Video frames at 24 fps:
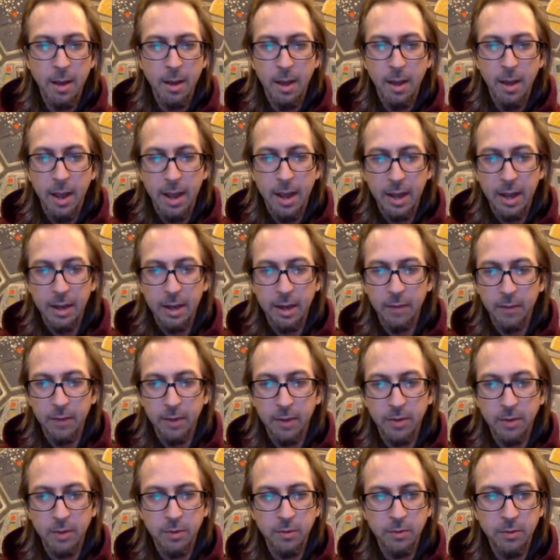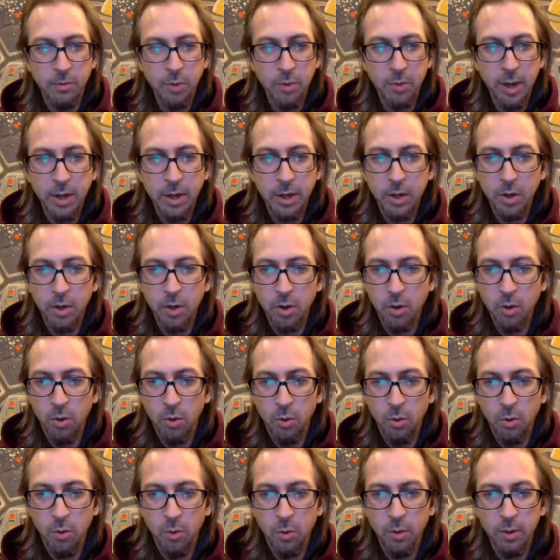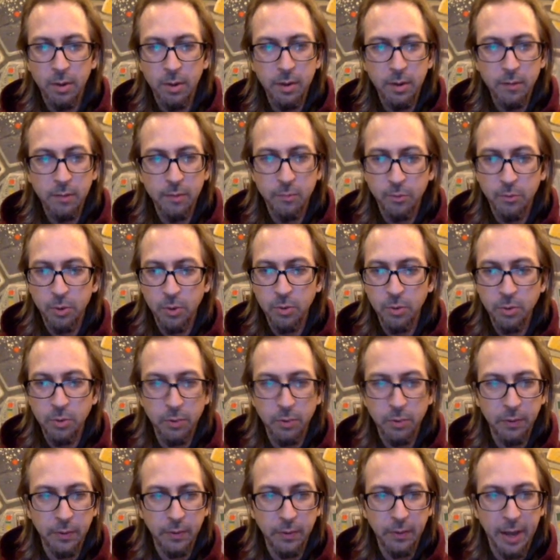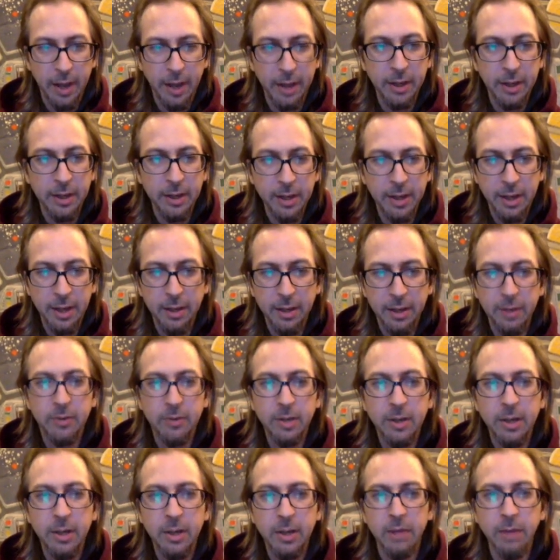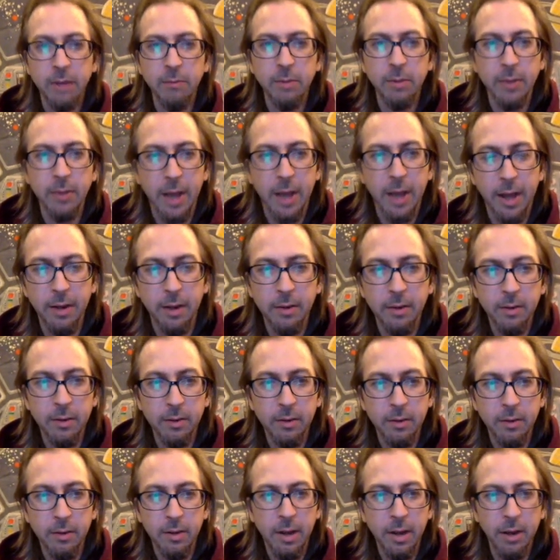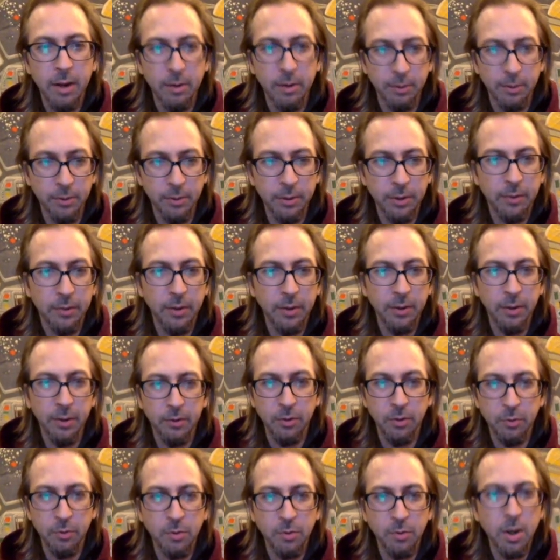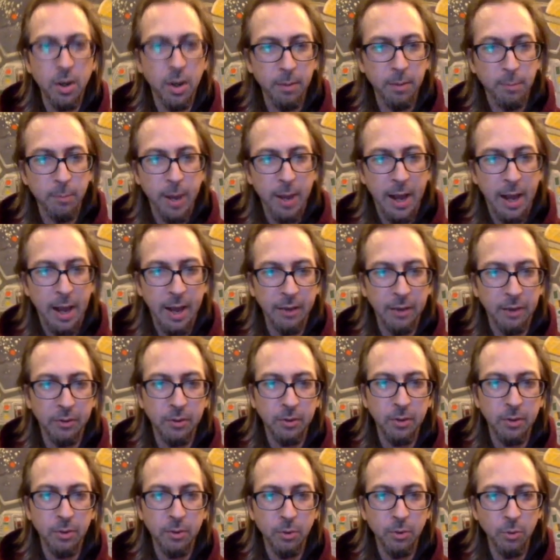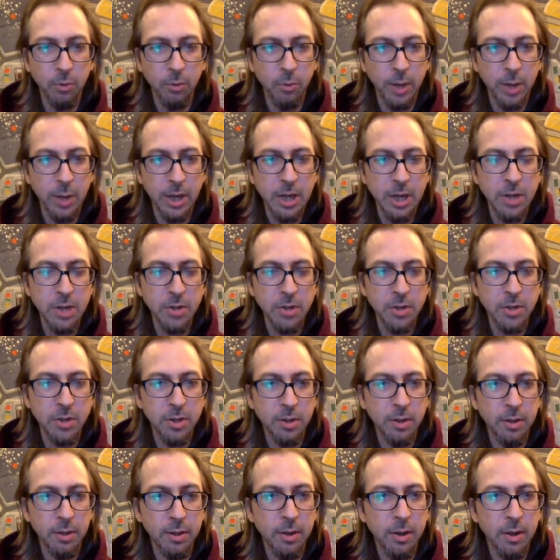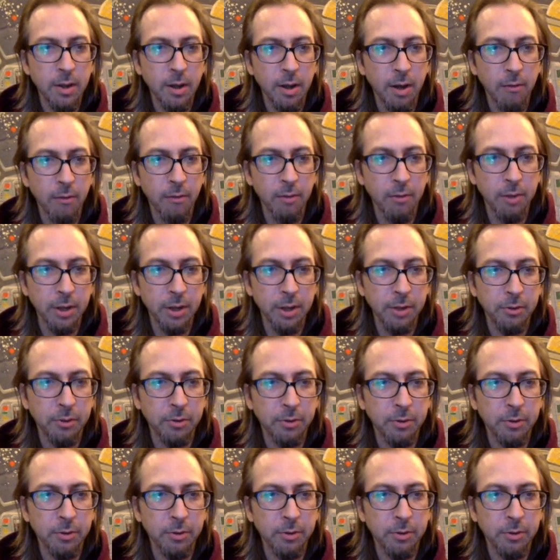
And if I try to go further than that, again, it's going to give me that error that says you've gone past the range of the list.